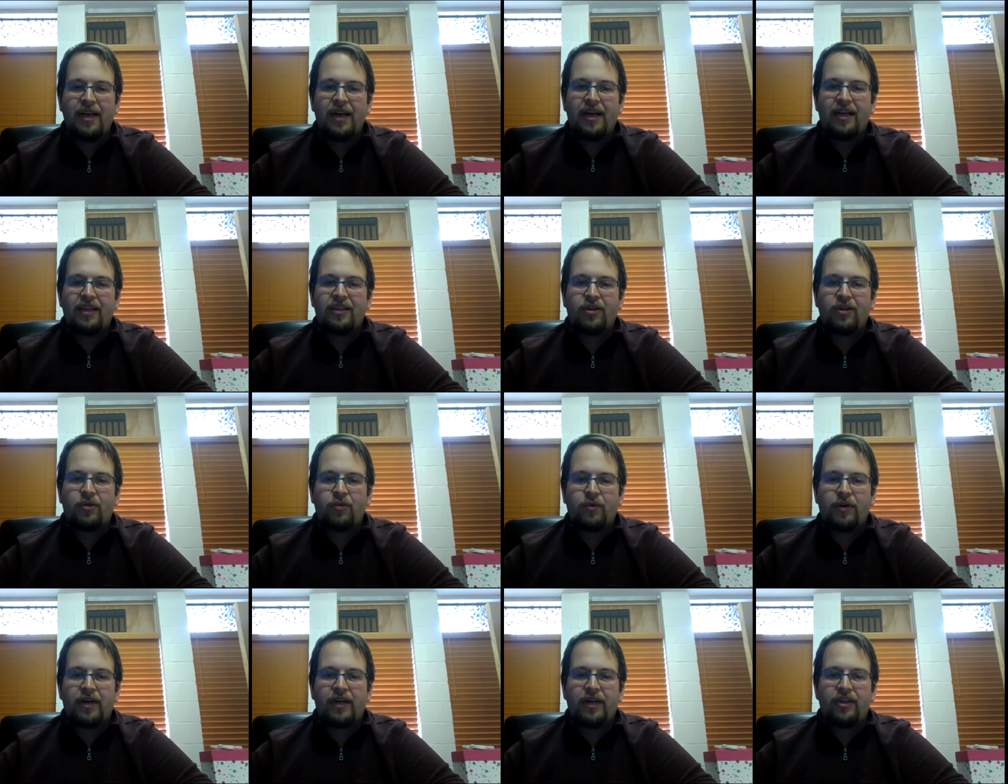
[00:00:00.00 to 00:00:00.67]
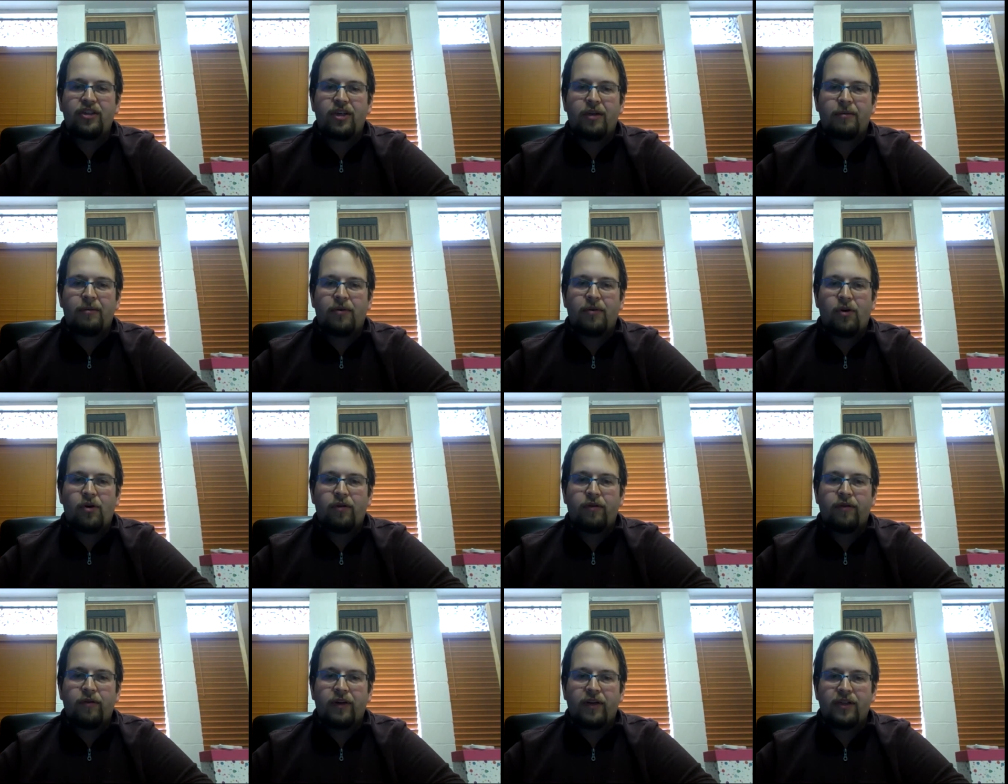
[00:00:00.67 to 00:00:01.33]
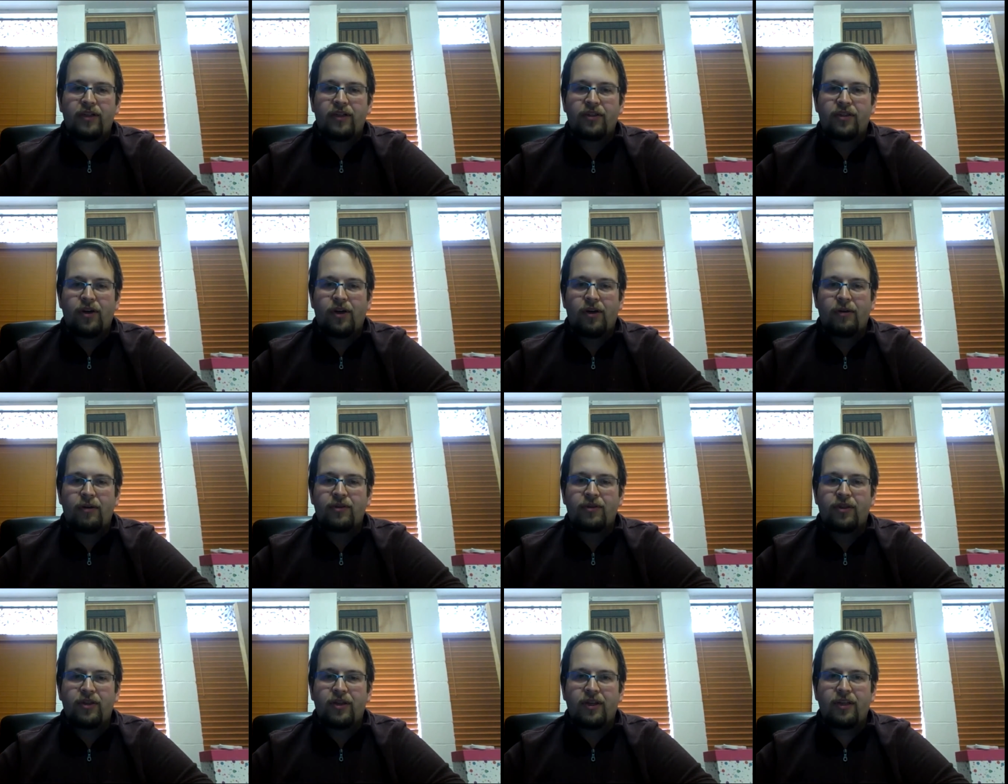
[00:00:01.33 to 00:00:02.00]
So we're going to jump over to
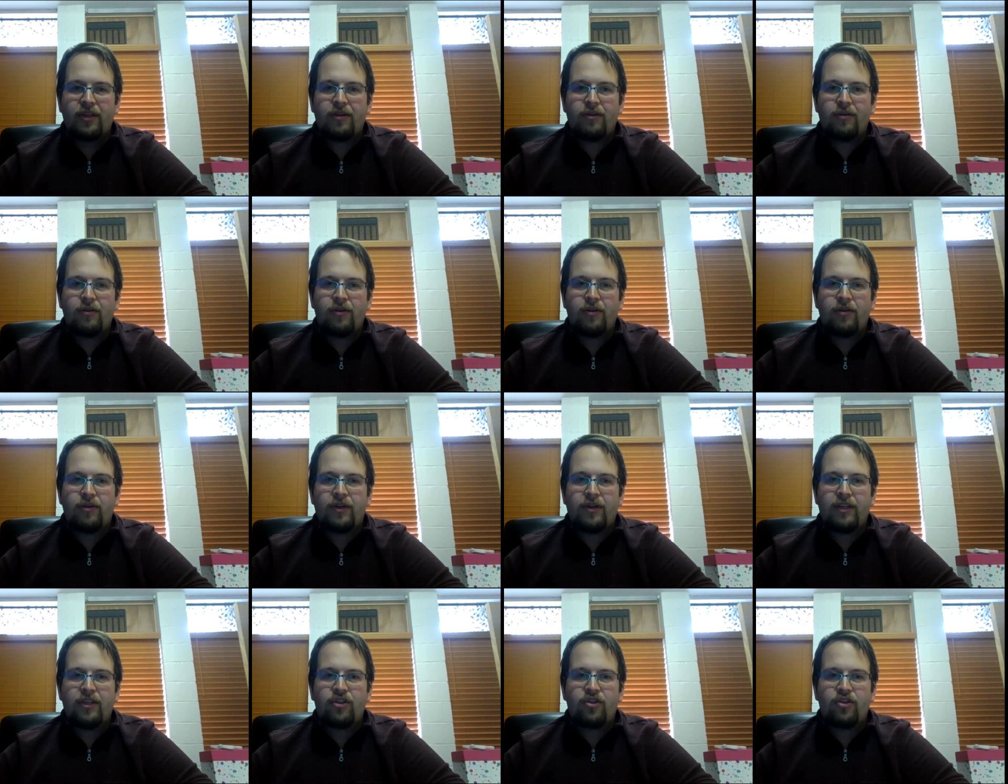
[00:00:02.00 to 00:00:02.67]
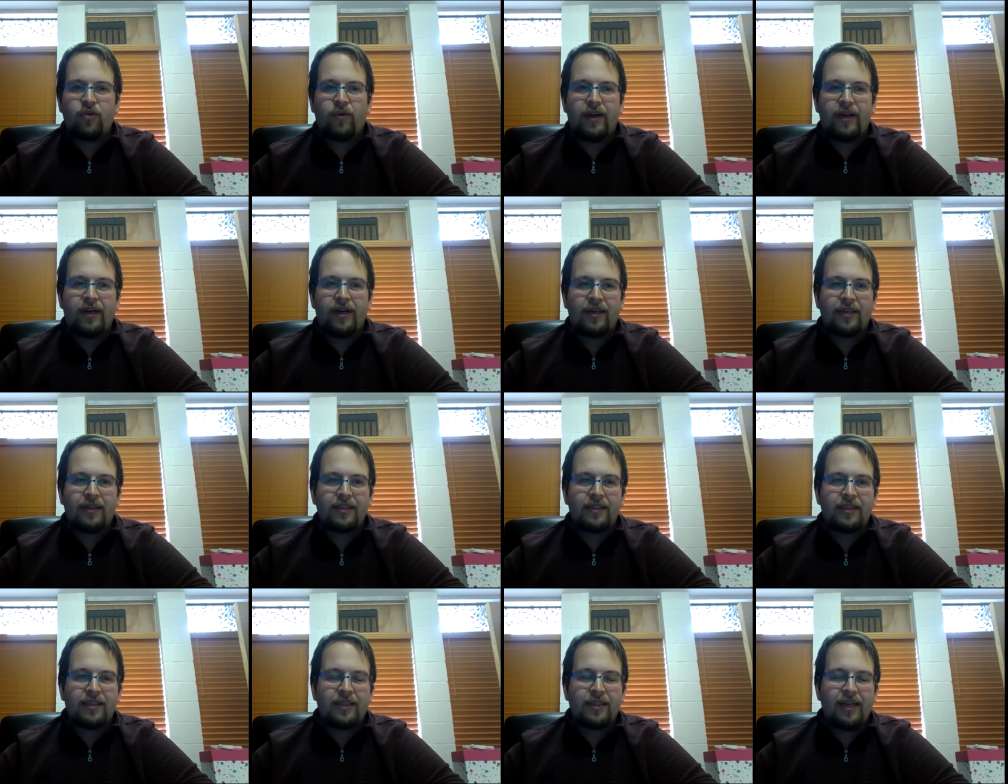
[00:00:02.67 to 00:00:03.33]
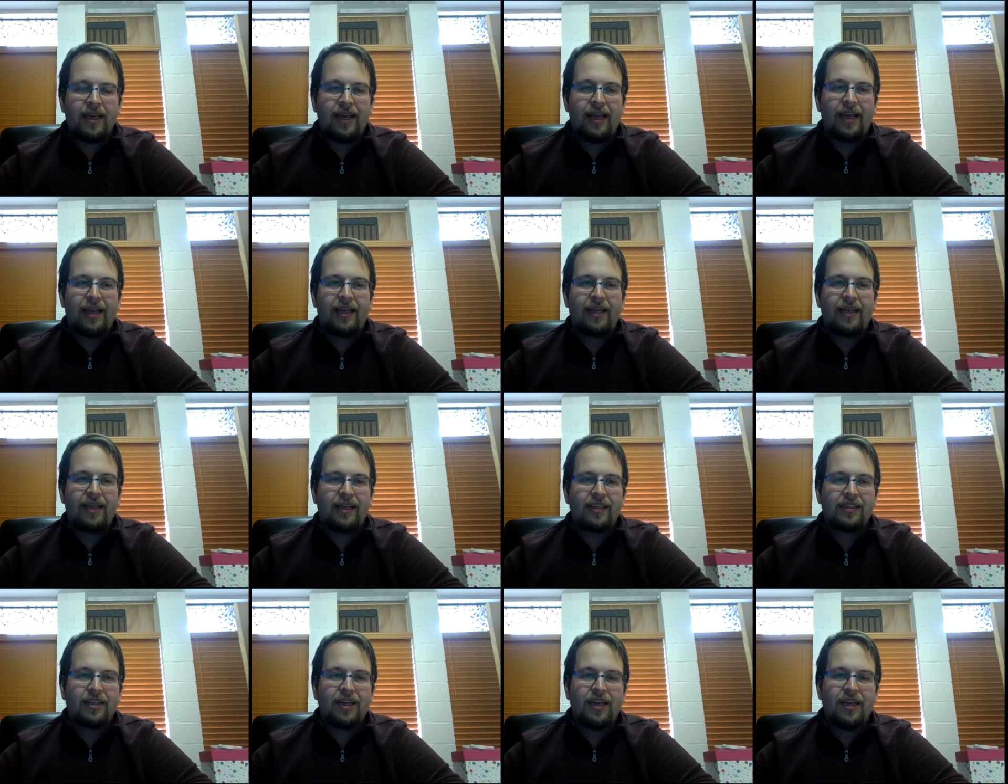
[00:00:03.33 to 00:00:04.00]
Psalms so that you can join us in
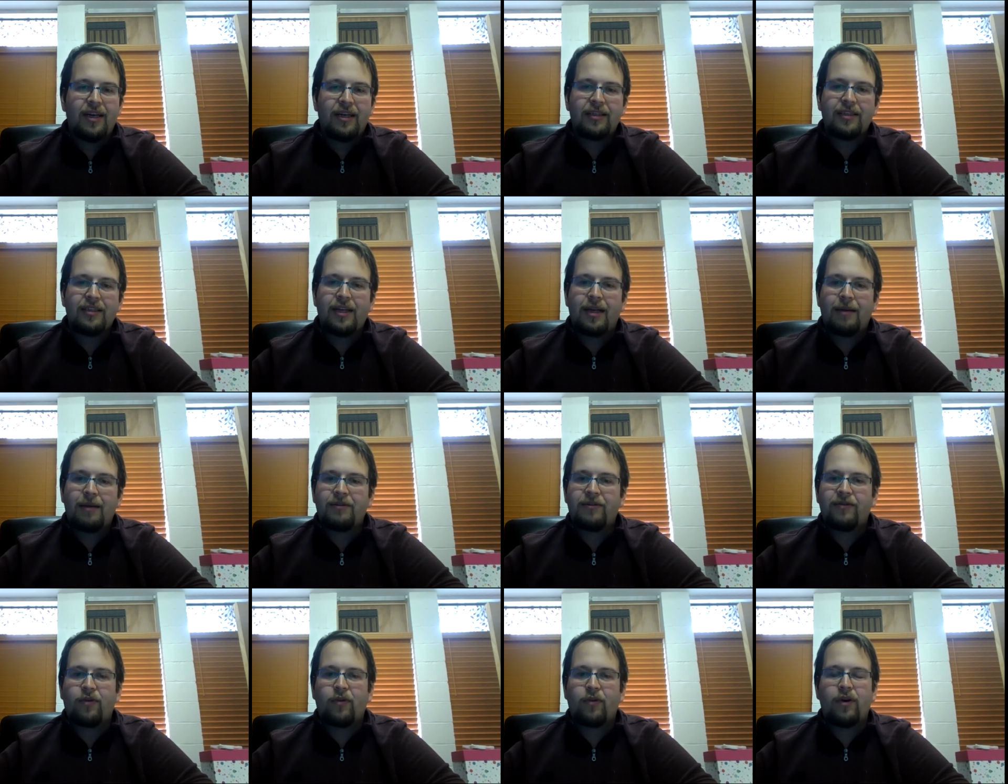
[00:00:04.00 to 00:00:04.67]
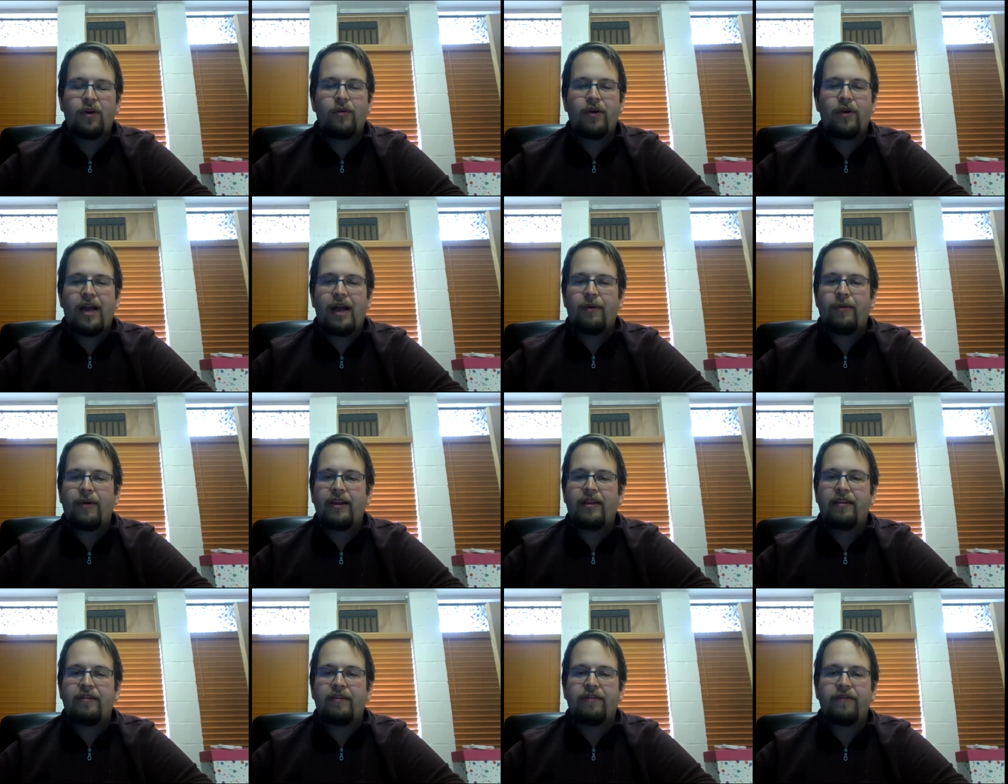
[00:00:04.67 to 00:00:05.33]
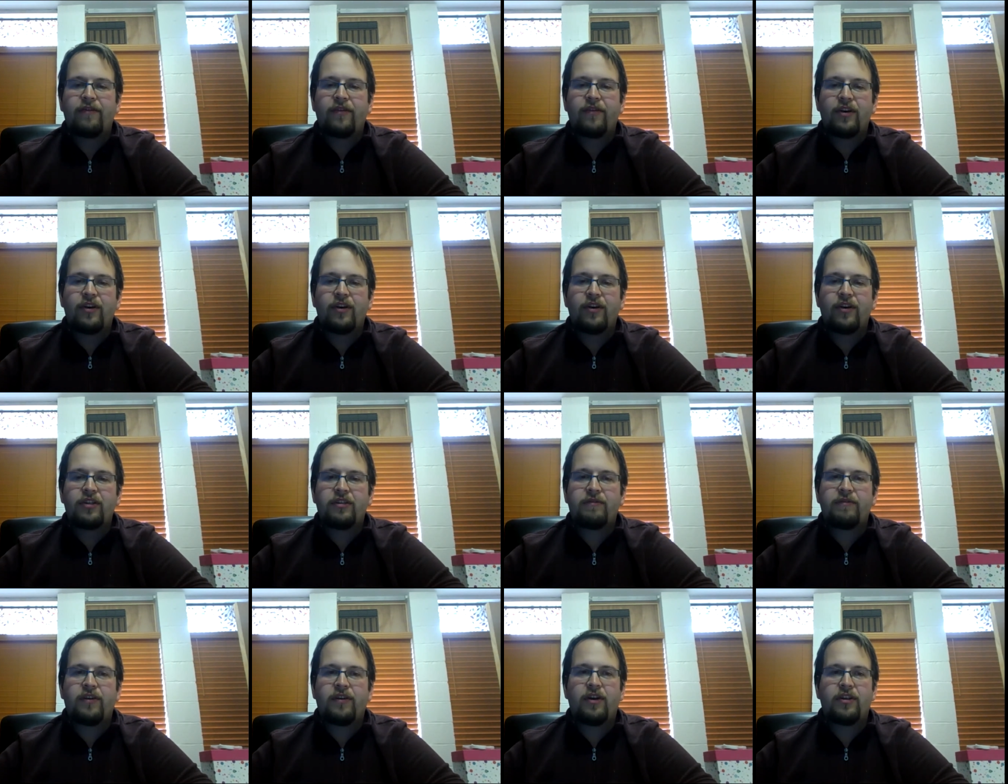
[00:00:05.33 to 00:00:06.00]
this. Psalms 41, I read the first
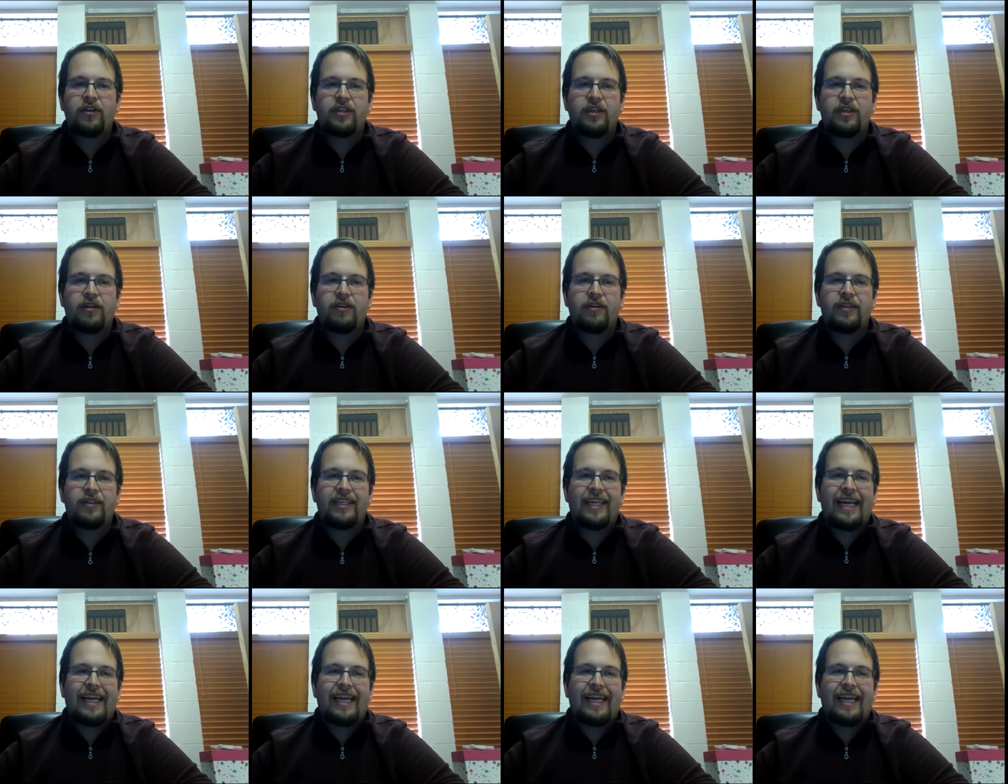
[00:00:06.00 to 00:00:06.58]
verse and I was like,